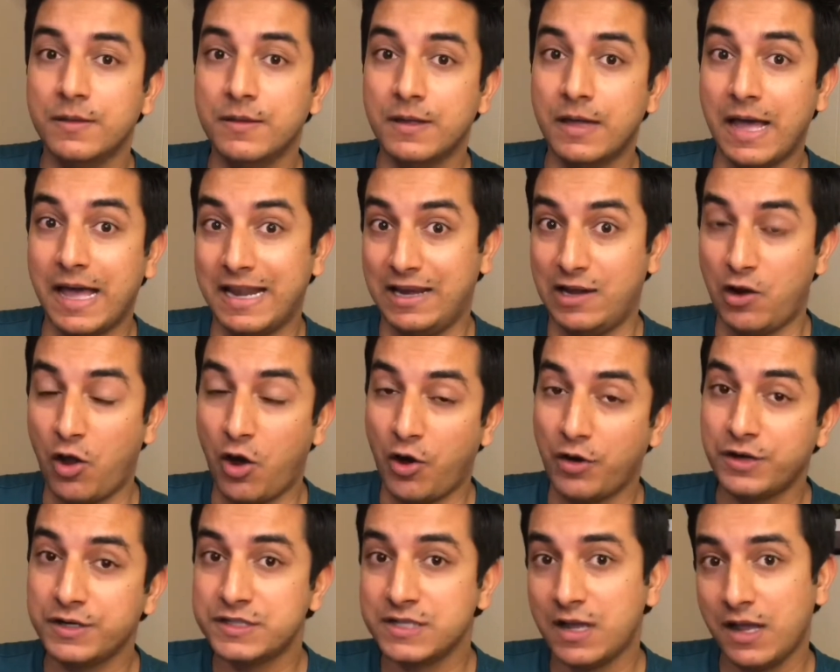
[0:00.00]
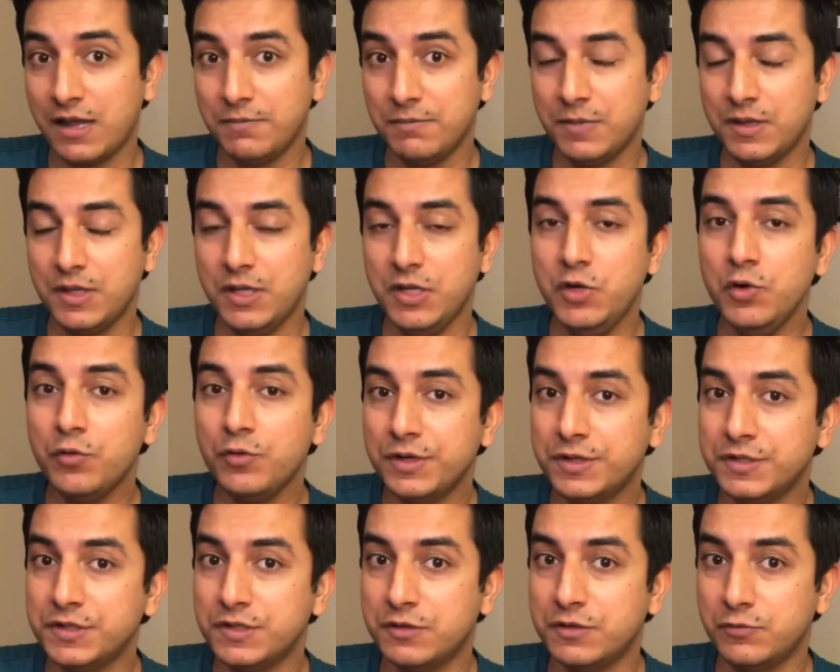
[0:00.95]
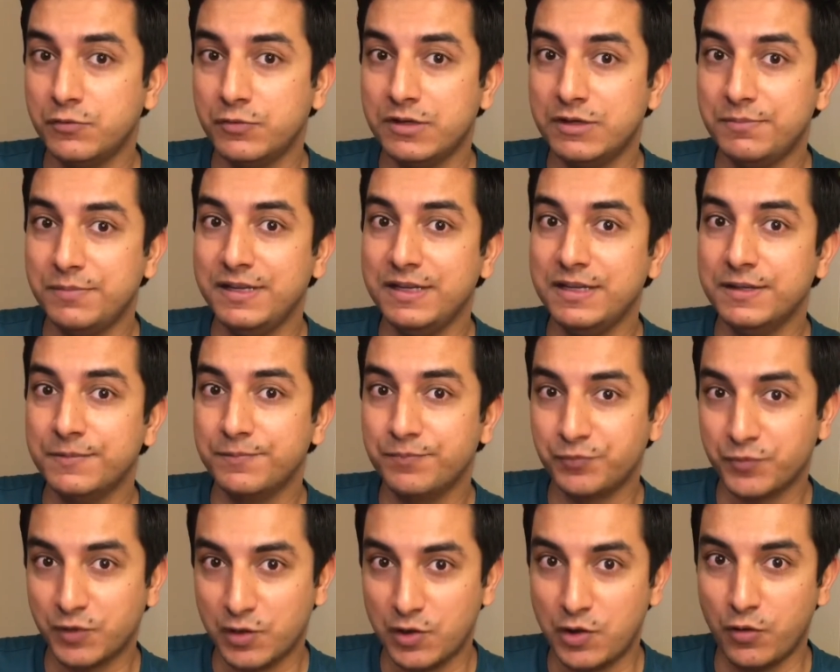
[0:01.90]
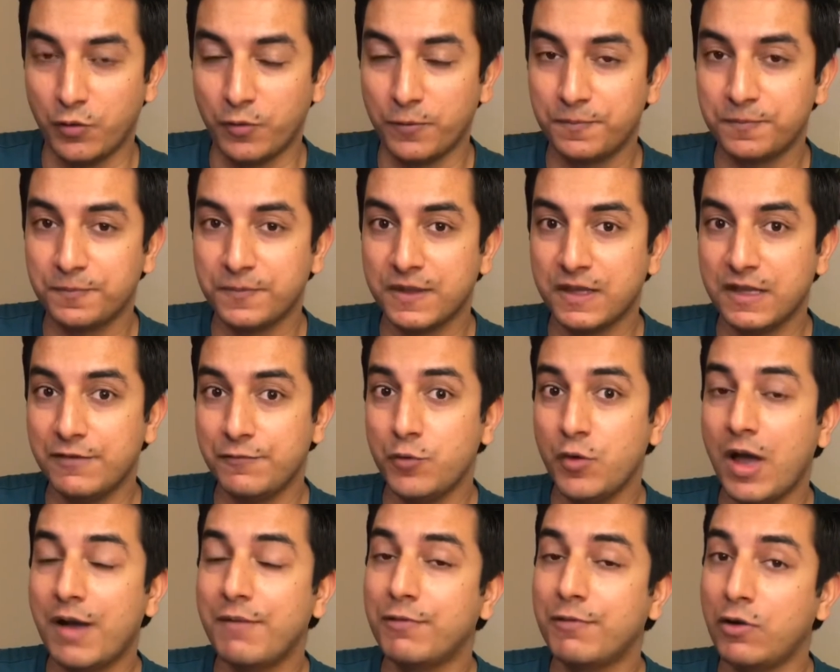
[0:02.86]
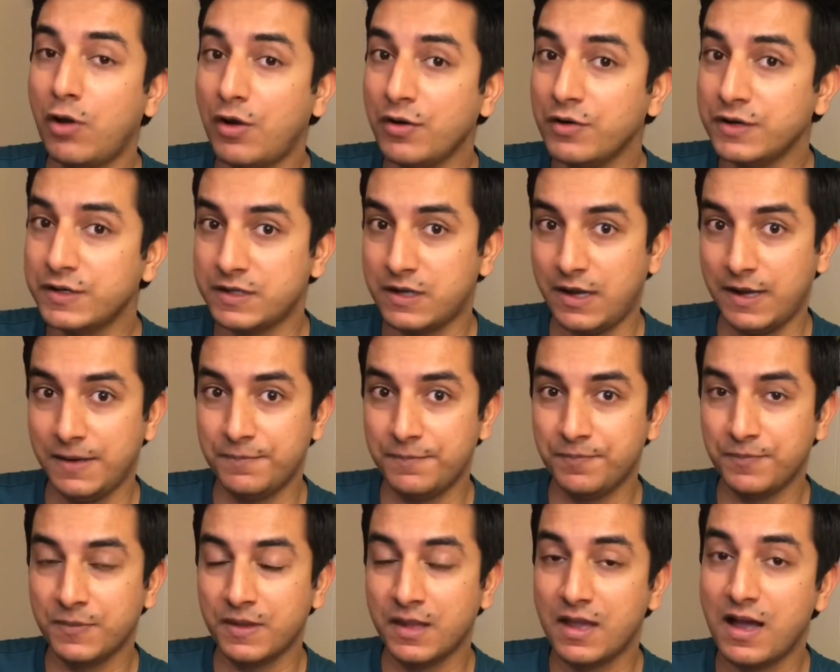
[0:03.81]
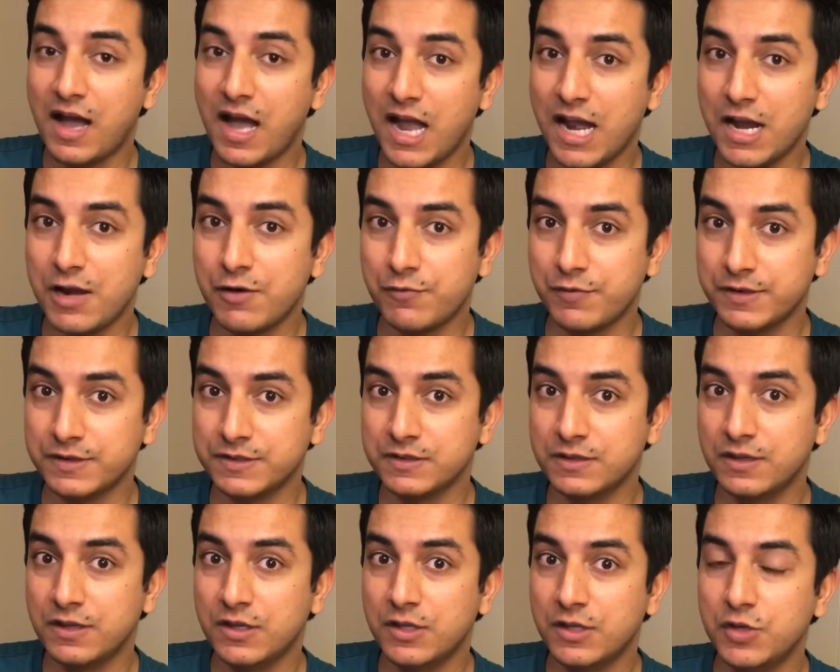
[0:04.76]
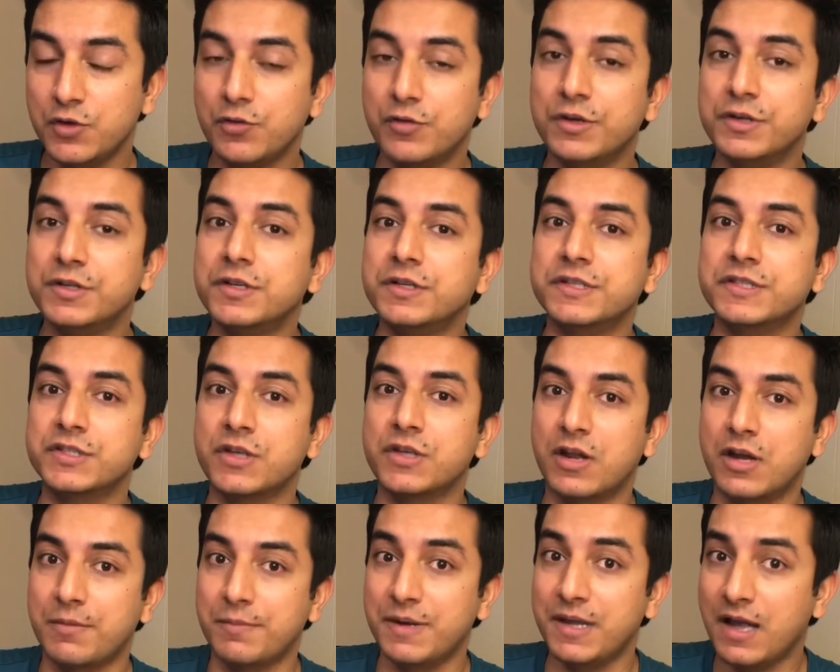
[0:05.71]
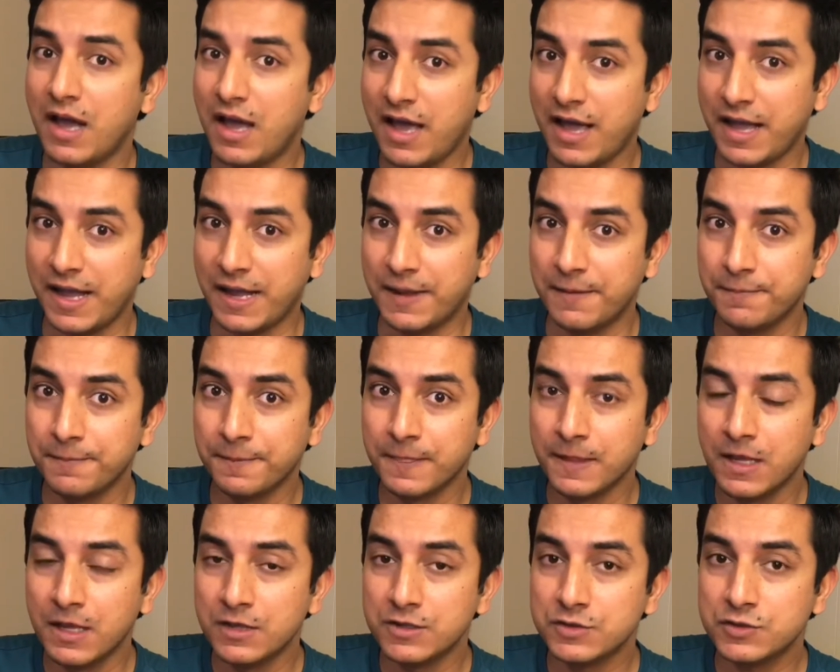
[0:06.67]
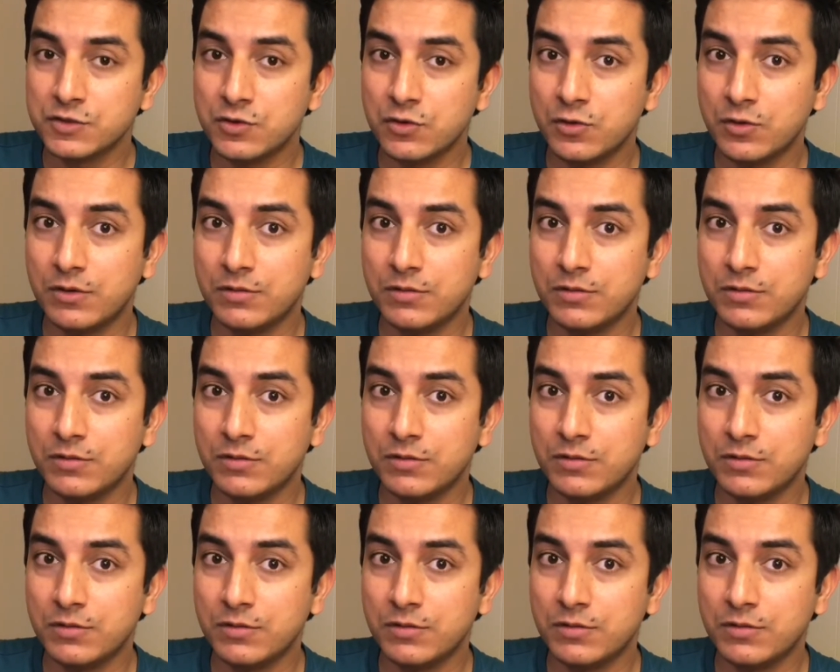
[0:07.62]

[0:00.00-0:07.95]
and longer time, your return will be low. if you have longer time, higher risk, your return is gonna be high. So